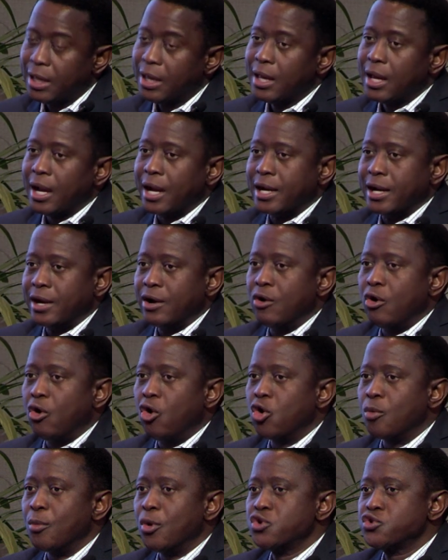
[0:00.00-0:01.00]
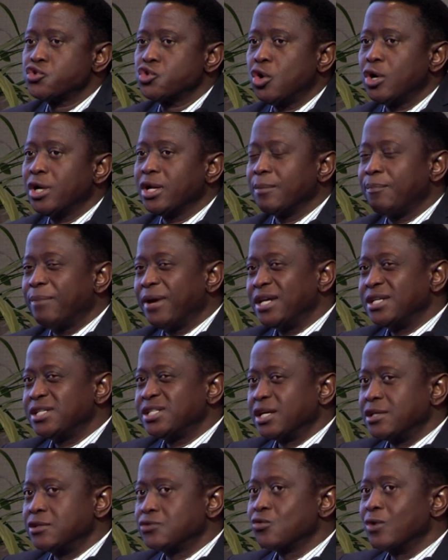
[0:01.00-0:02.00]
and then almost all the
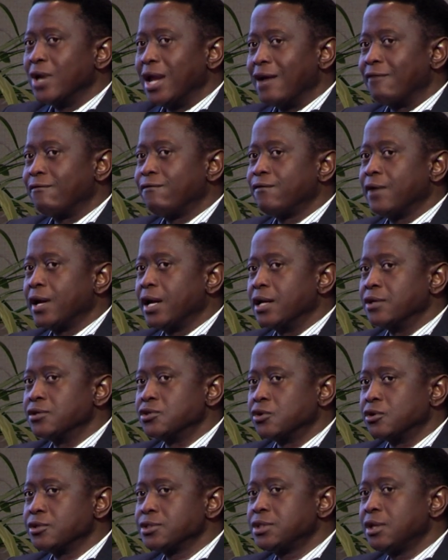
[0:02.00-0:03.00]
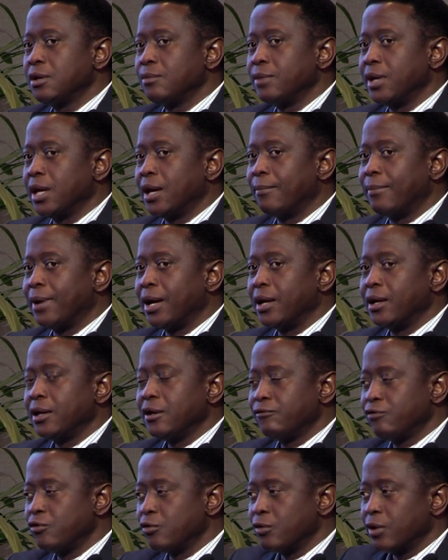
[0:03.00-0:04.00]
patients will have xerostomia
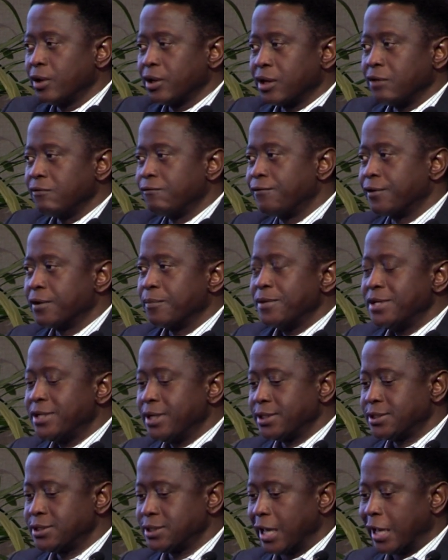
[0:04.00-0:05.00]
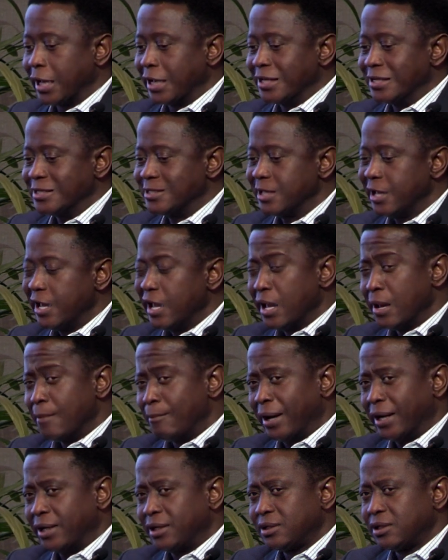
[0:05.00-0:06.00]
if you give repeated cycles.
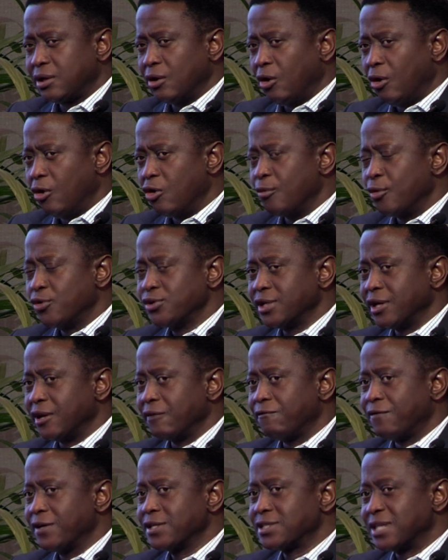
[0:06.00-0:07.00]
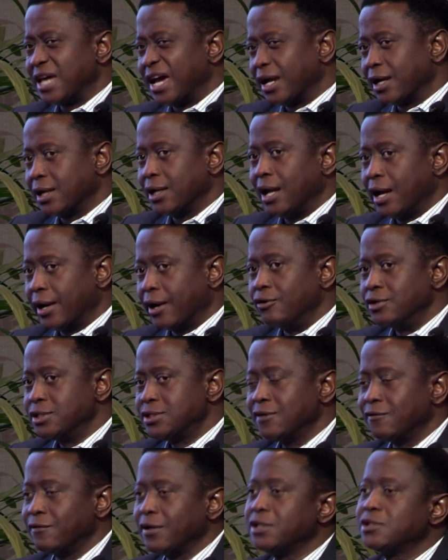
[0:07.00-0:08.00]
But almost at the first cycle, around
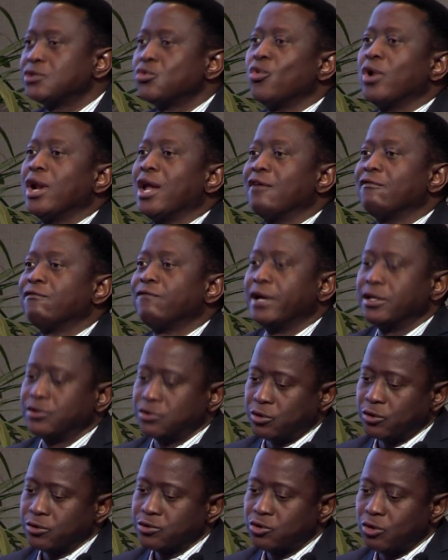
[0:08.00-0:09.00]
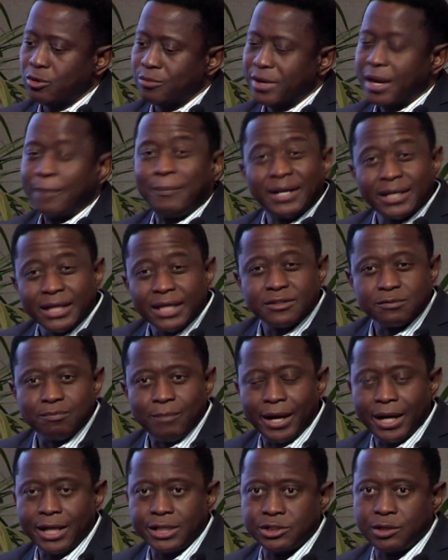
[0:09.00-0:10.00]
70 will have xerostomia, but that's
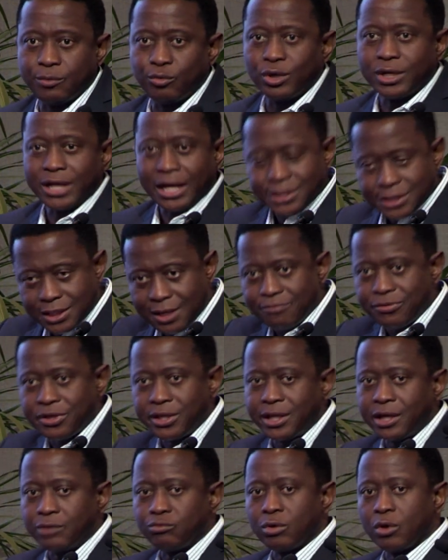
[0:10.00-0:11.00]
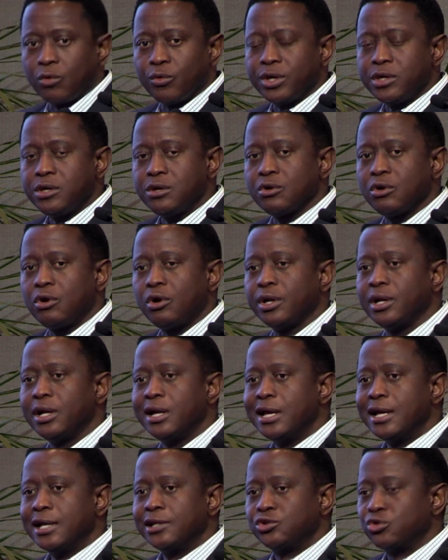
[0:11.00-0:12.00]
manageable. That's something that we're working on,
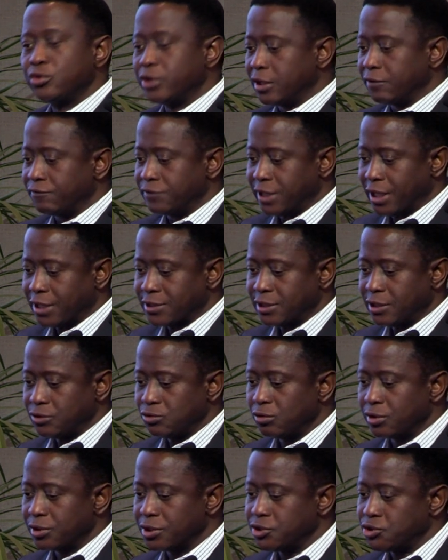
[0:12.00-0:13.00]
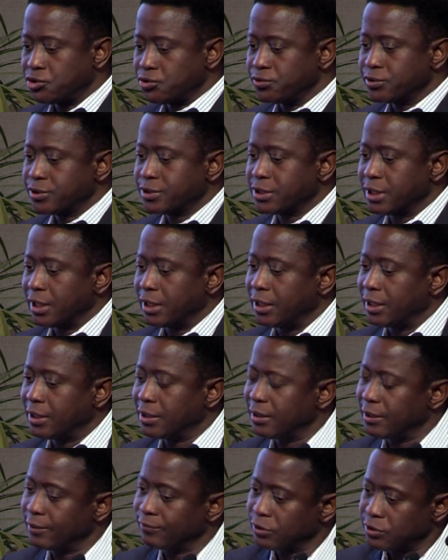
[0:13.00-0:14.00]
to give drugs that will reduce
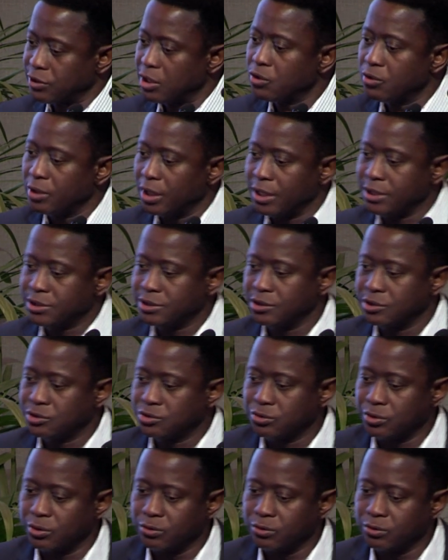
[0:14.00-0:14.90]
the circulation to